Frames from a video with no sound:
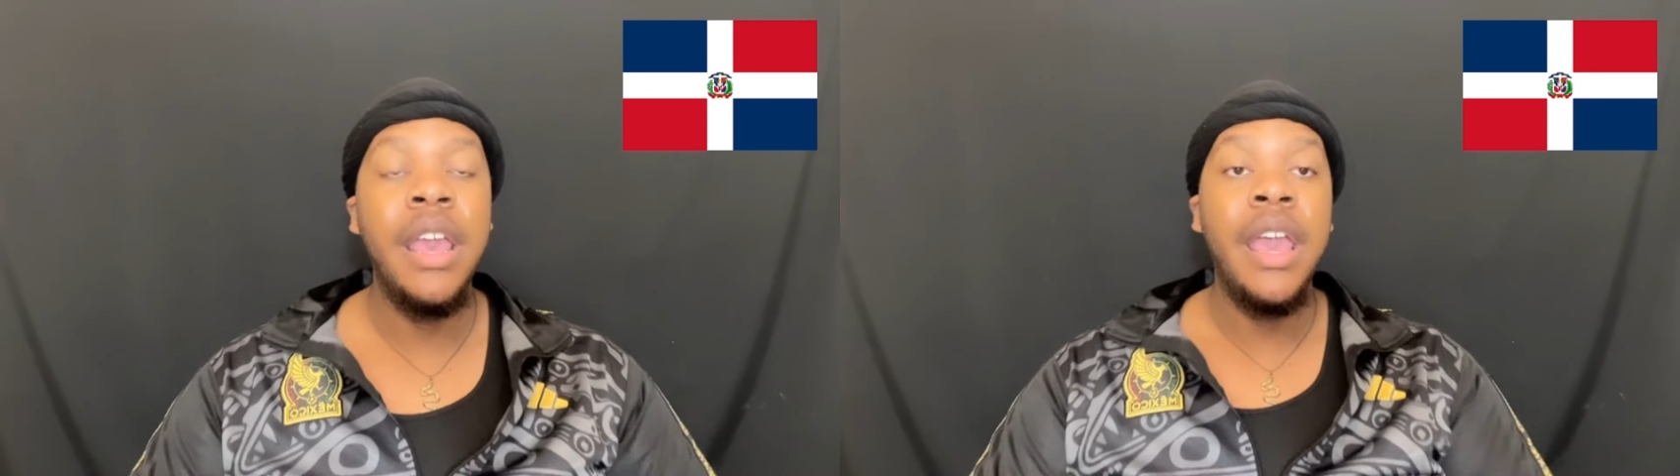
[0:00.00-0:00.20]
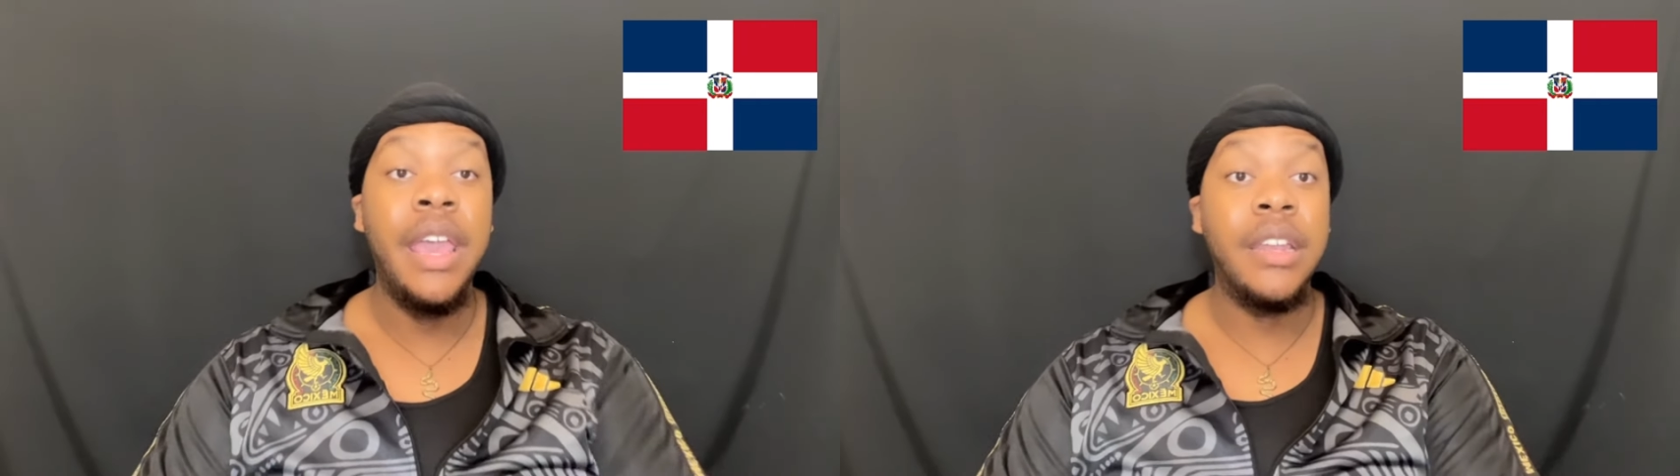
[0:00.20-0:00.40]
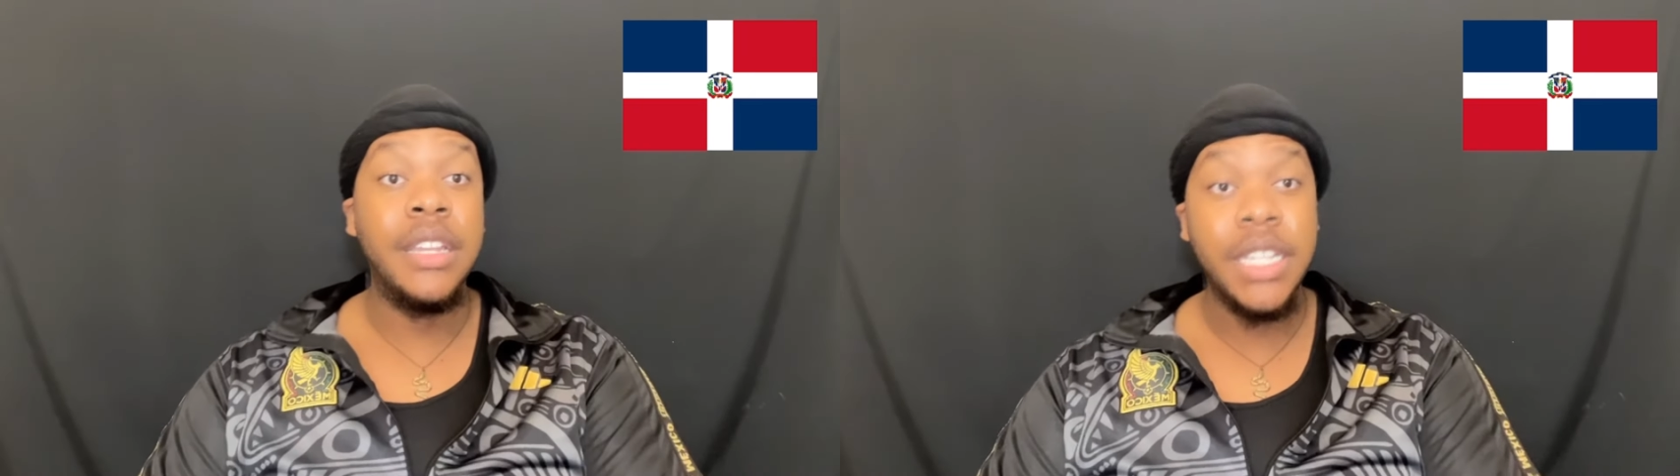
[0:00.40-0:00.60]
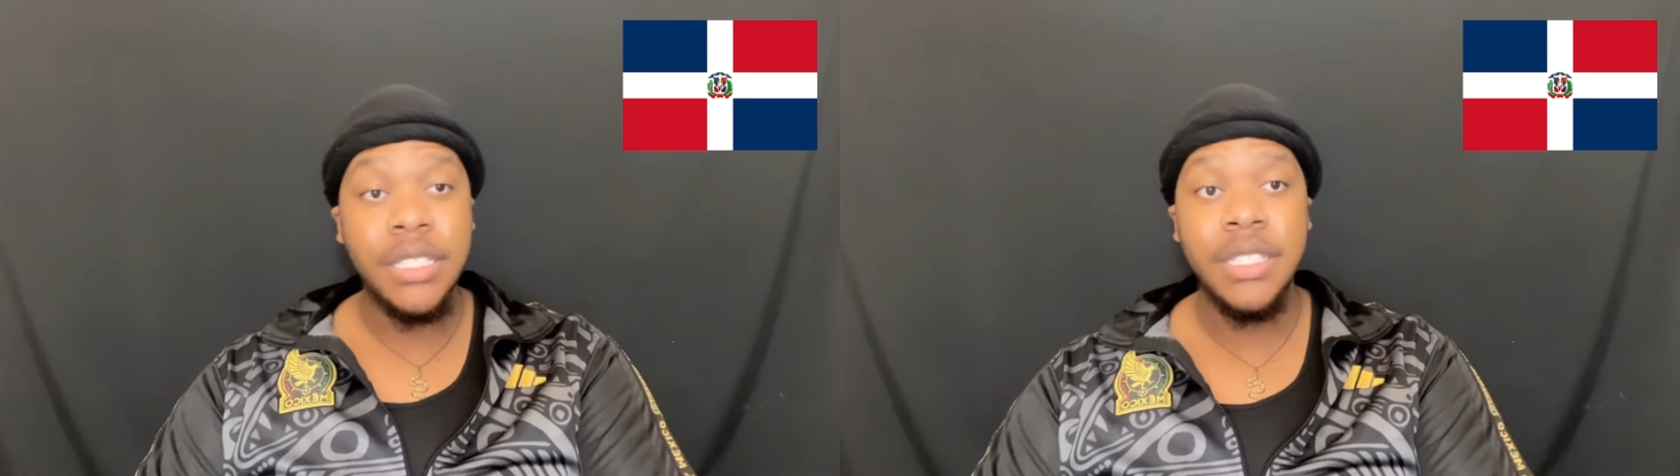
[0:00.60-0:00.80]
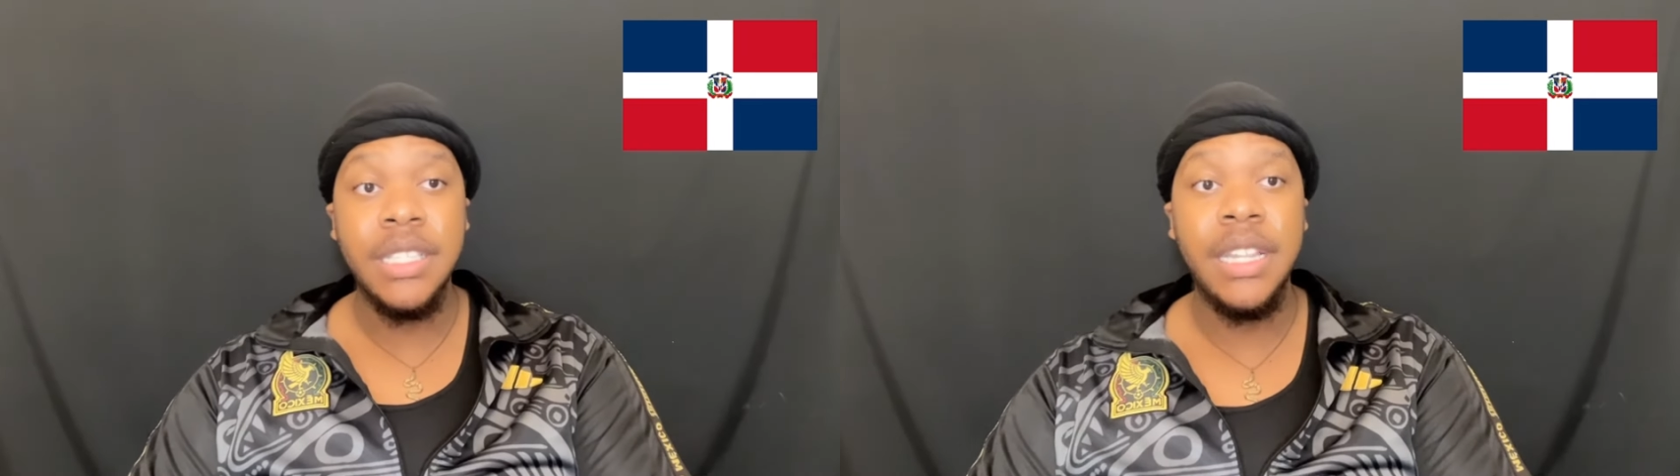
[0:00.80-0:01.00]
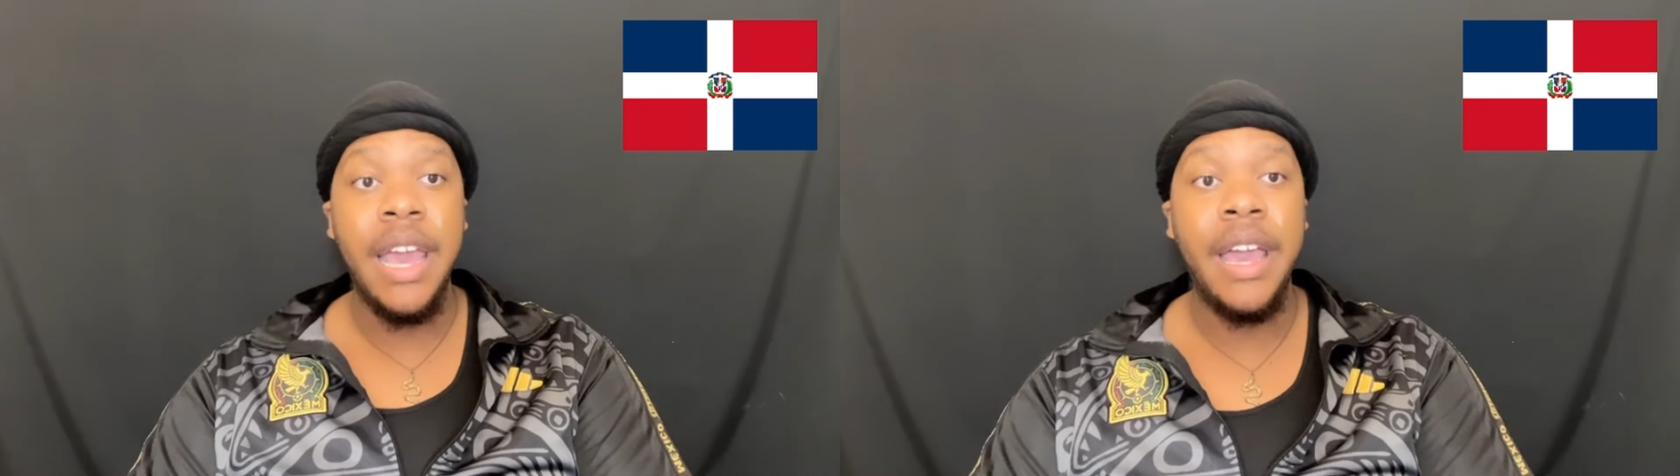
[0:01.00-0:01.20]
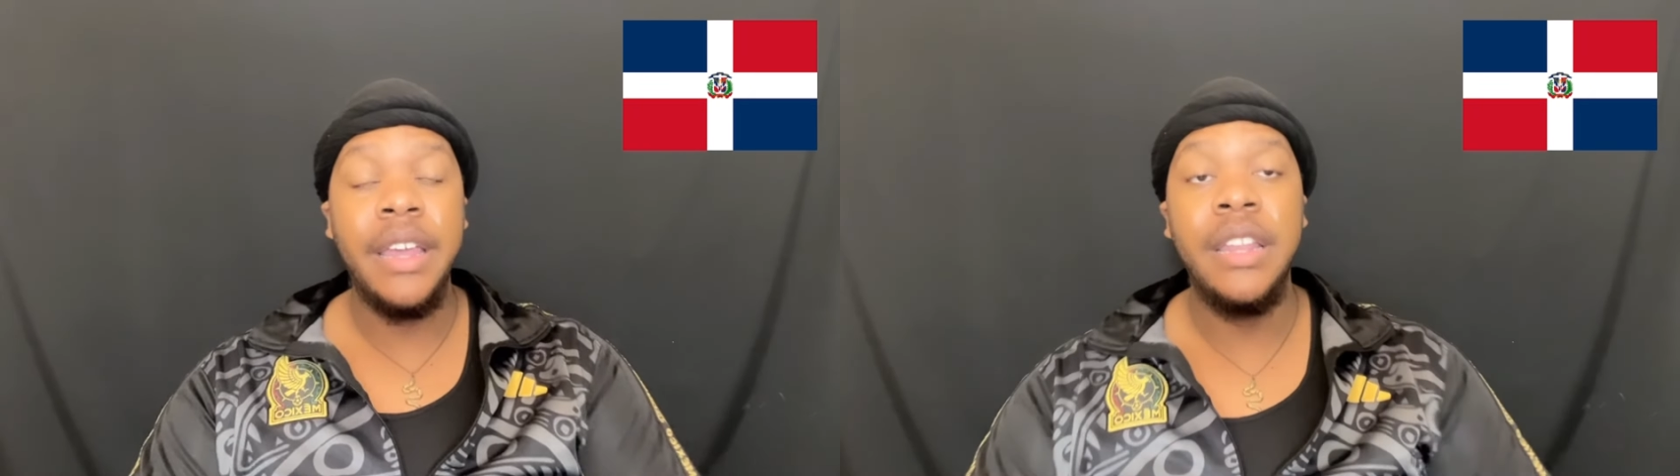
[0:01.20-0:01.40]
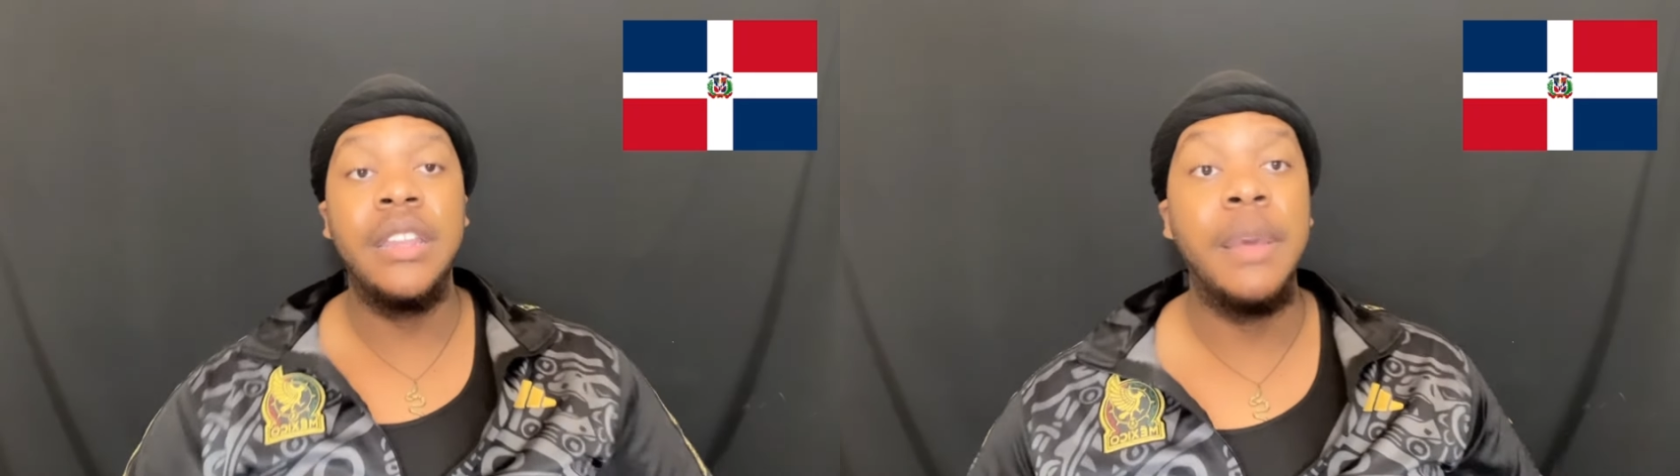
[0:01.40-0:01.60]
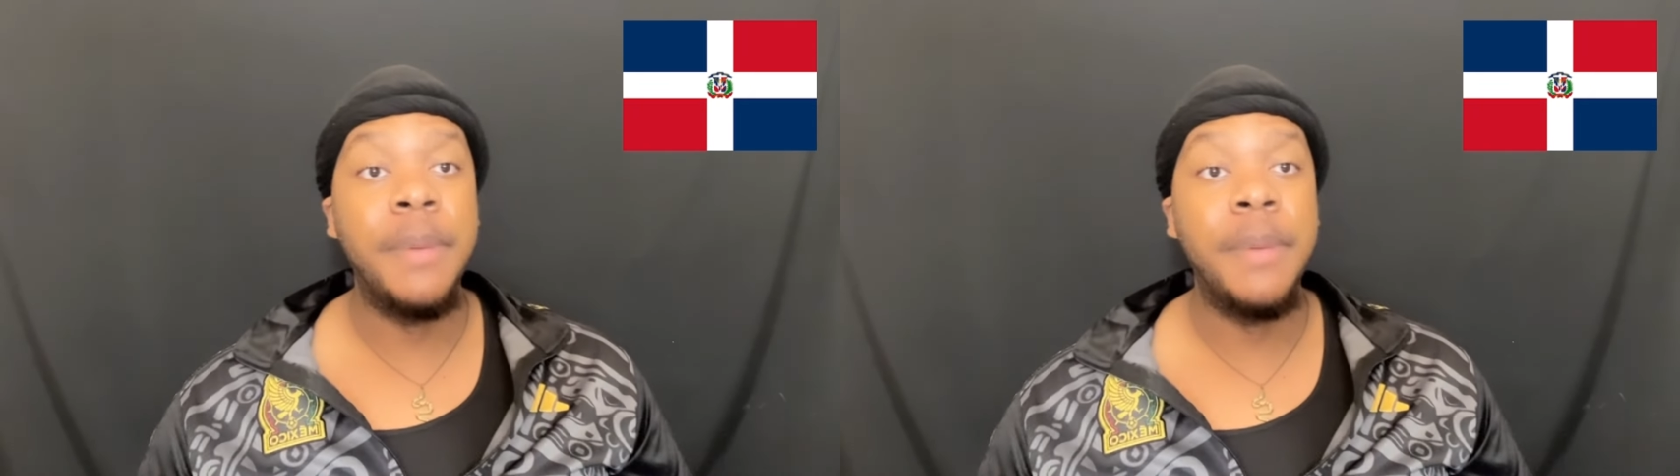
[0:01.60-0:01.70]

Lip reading: In addition to that,